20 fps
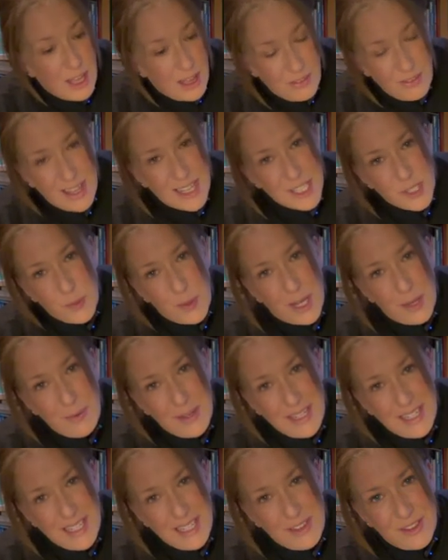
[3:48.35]
and that's why
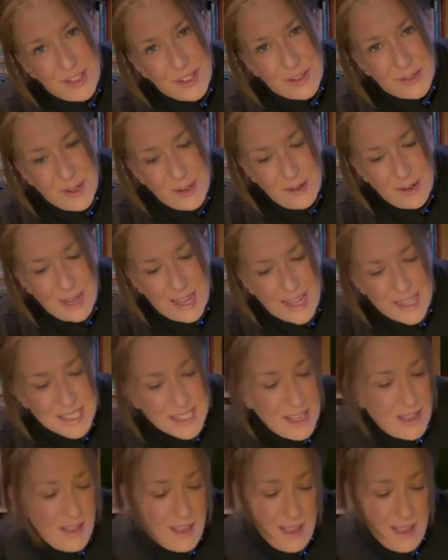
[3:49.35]
we need the grow lights.